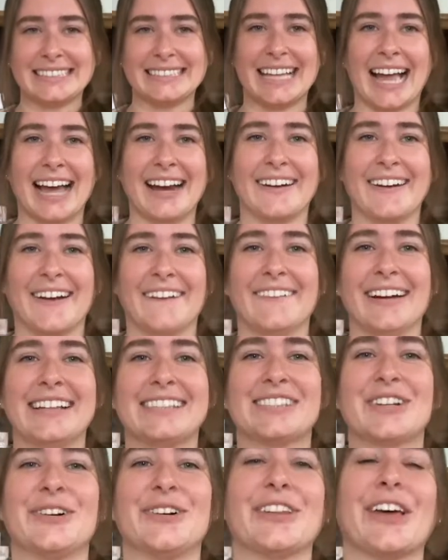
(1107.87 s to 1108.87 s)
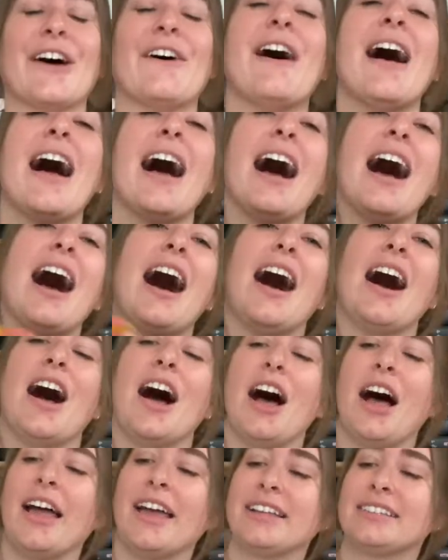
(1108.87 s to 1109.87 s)
I don't know. It's cool though.
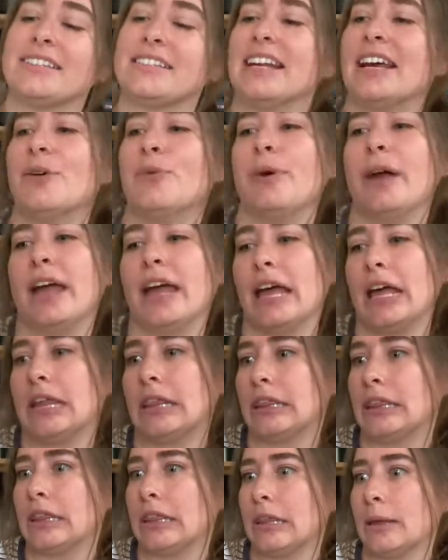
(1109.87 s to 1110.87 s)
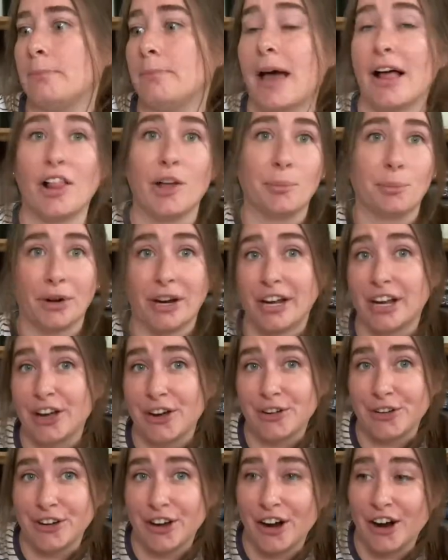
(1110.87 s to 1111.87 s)
It's knit with
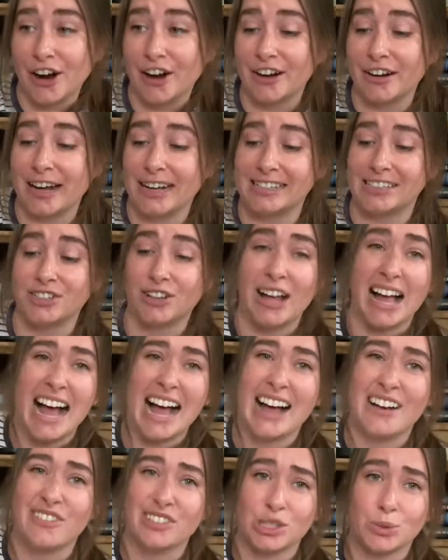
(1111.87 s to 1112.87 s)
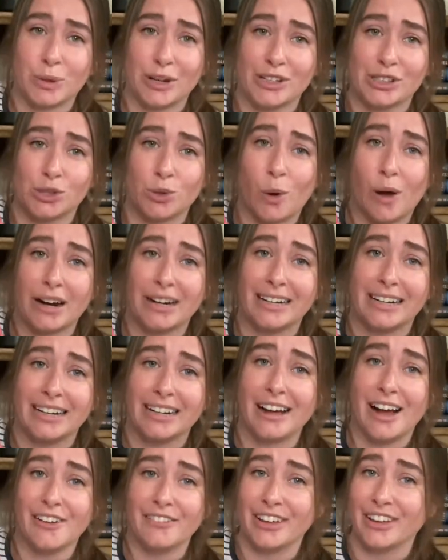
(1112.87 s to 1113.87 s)
Malabringo yarn. I still have a sweater's
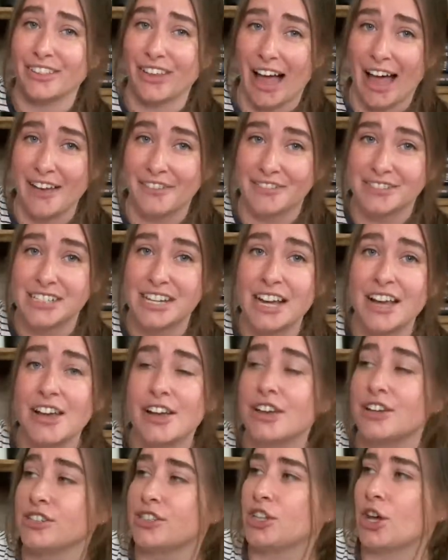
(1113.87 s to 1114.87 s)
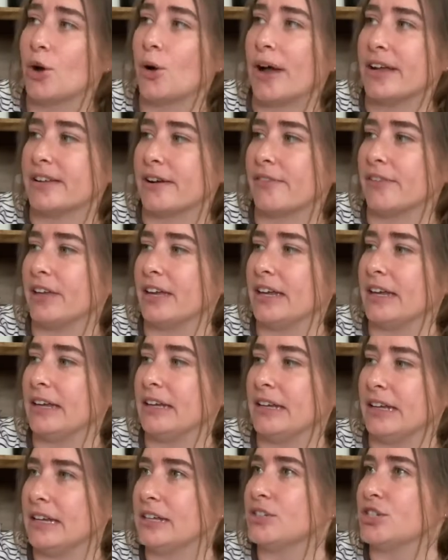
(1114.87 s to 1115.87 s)
quantity of it left, so I definitely
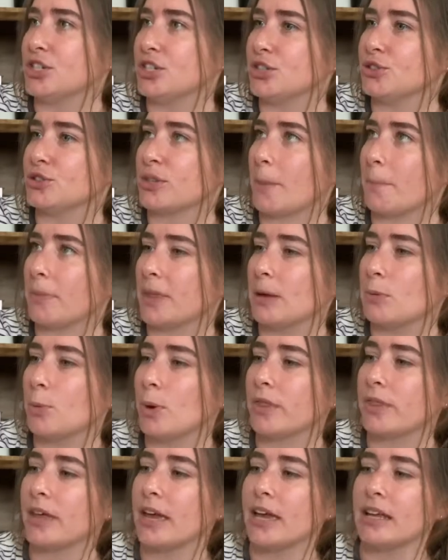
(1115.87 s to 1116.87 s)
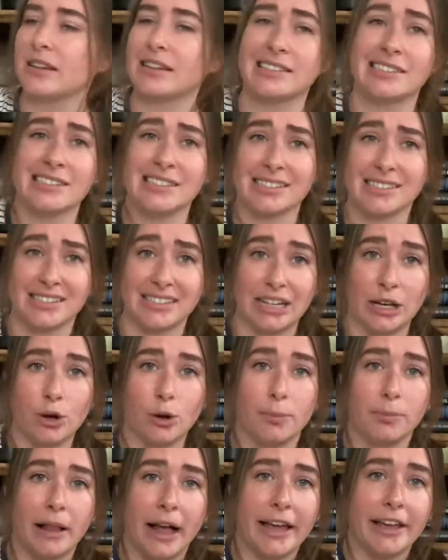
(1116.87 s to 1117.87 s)
need to do something with it. This is a
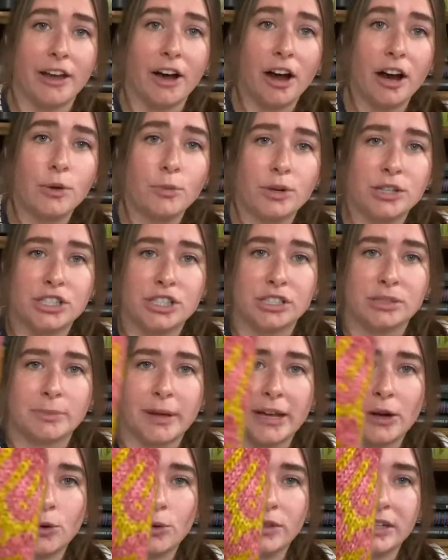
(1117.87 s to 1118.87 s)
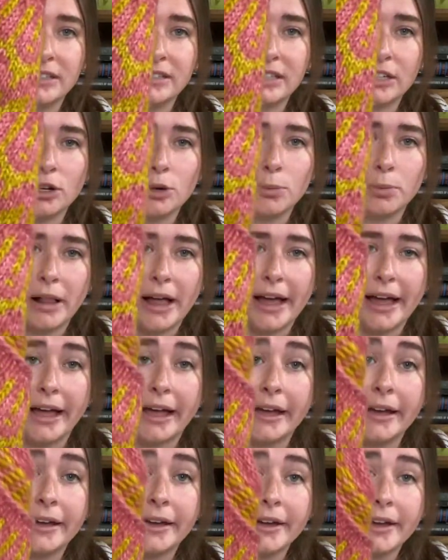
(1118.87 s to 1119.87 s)
single ply yarn, which is my only single
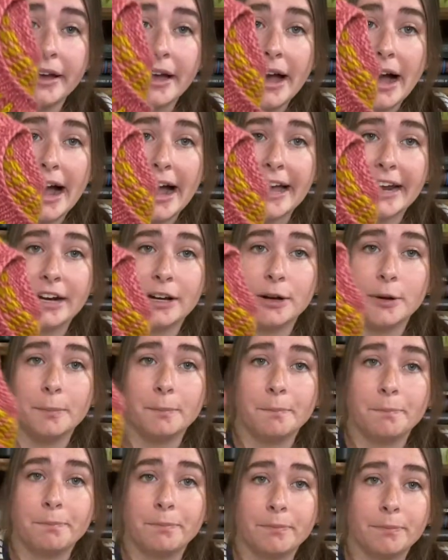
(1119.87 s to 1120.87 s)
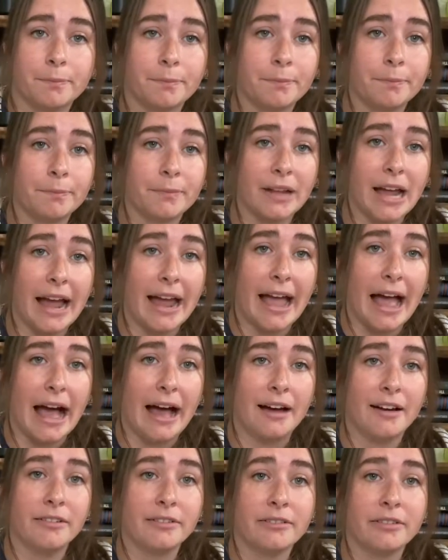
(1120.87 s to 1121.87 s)
ply item I
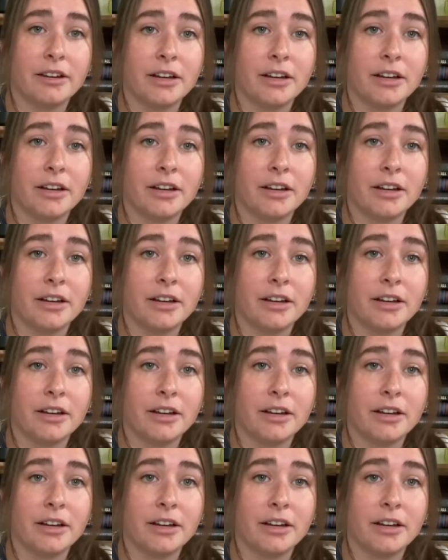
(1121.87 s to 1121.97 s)
have,